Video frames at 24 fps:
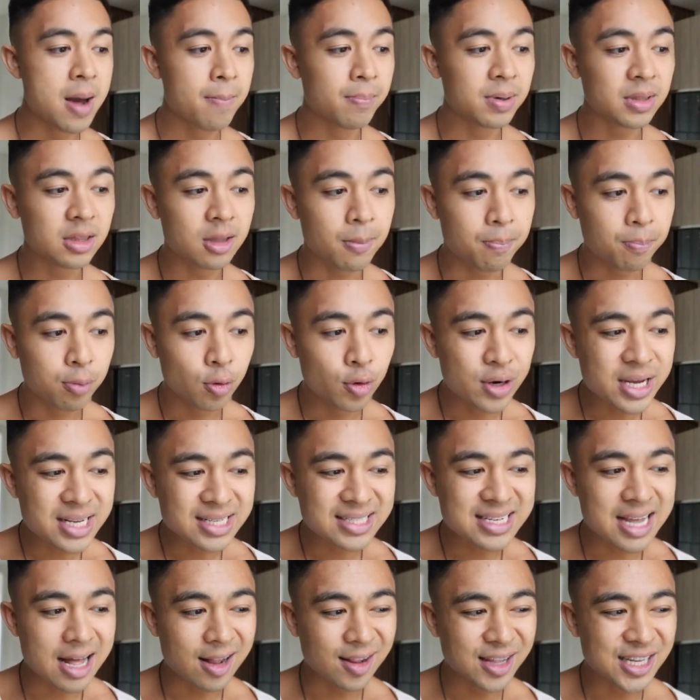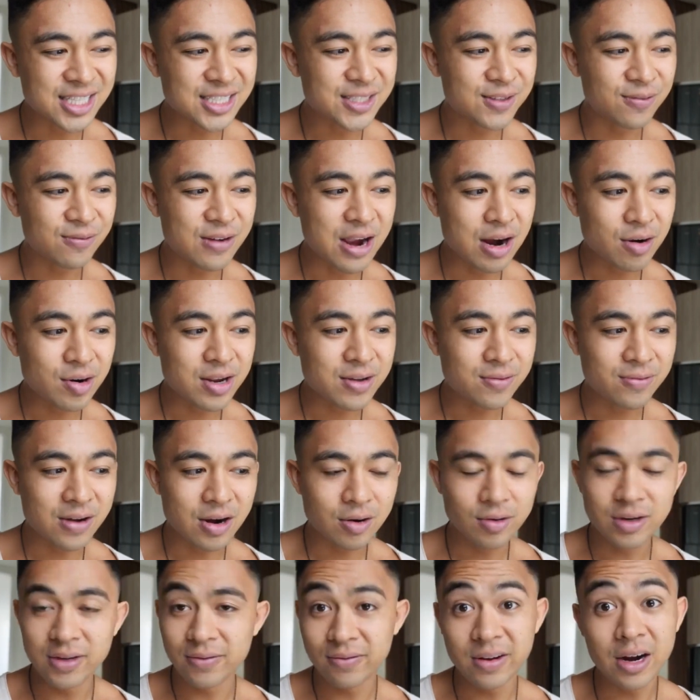But the pre-sell is very,
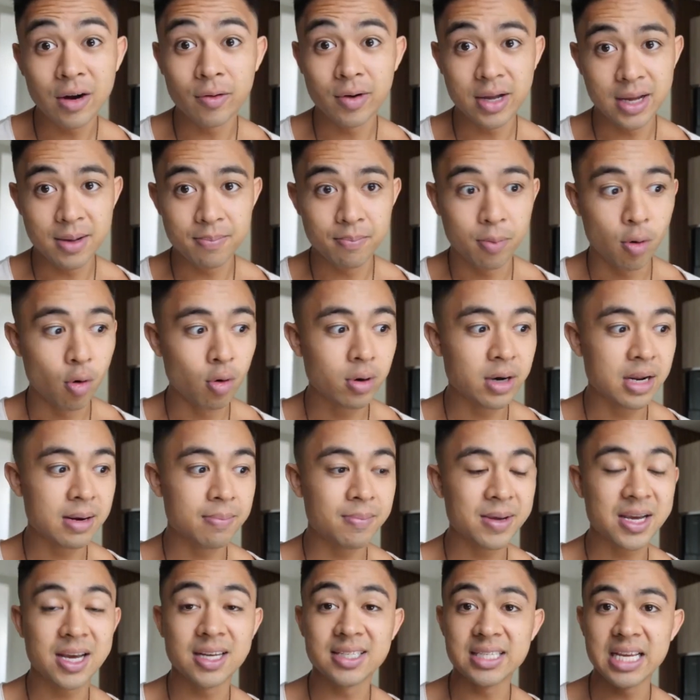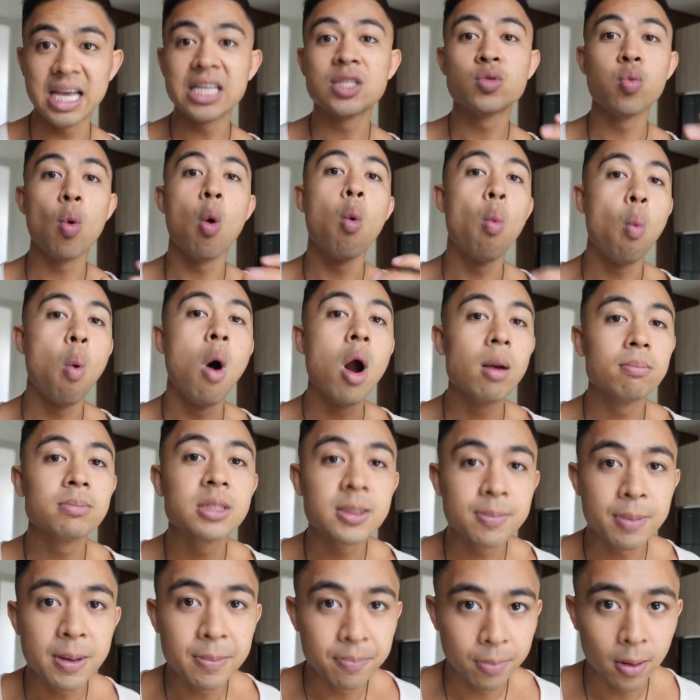very, very important because it's what
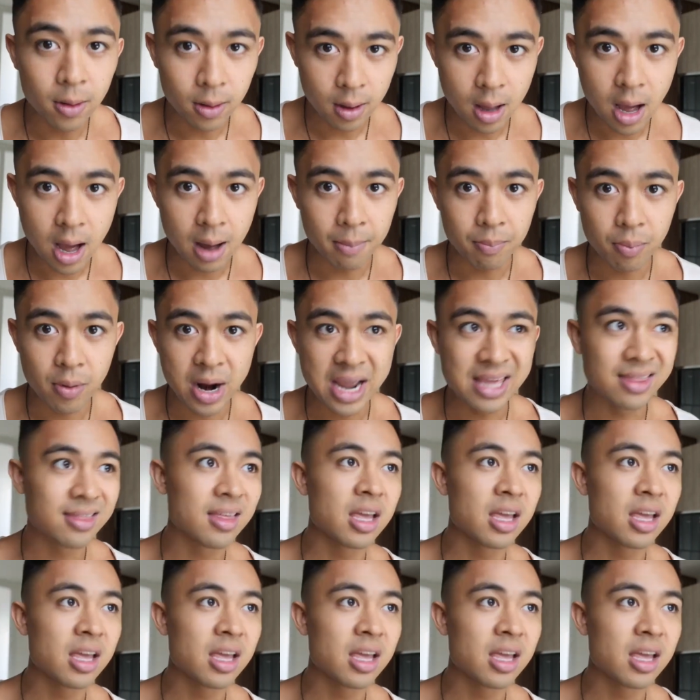warms people up, right?